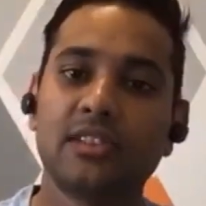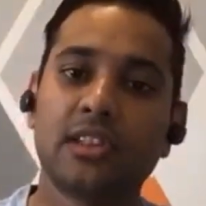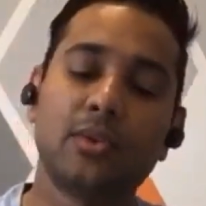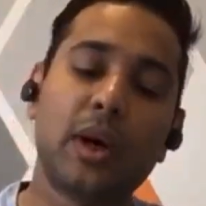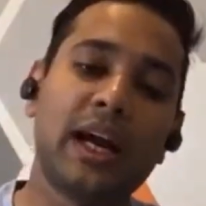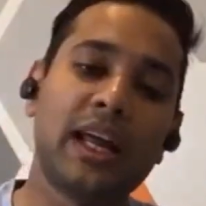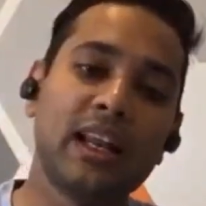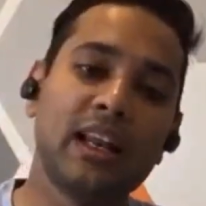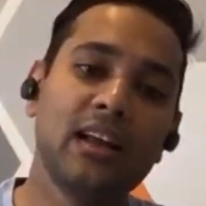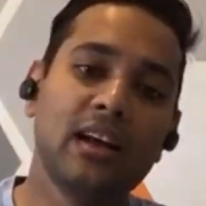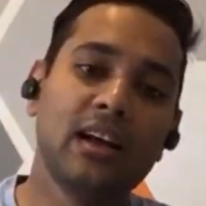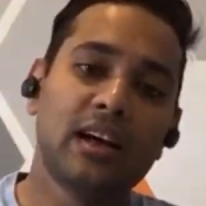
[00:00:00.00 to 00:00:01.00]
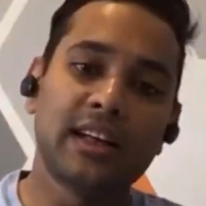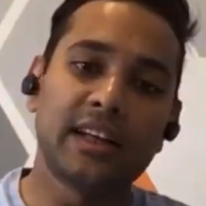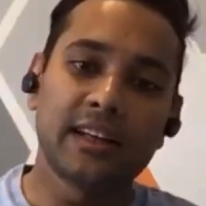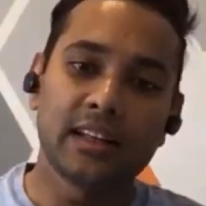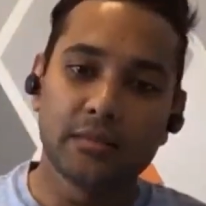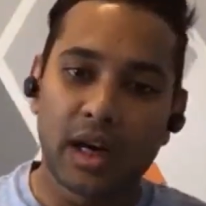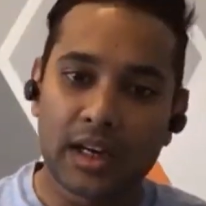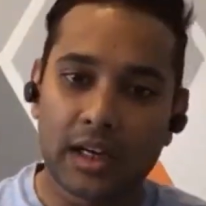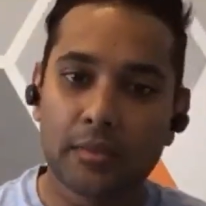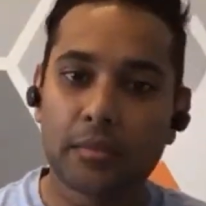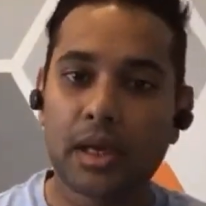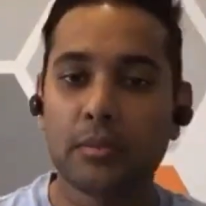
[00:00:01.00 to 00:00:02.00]
for a while, created the
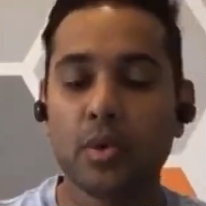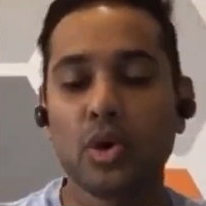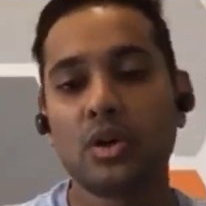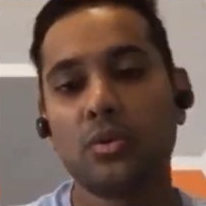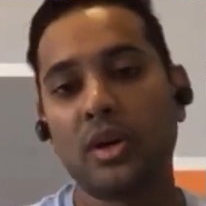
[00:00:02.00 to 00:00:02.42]
marketing playbook.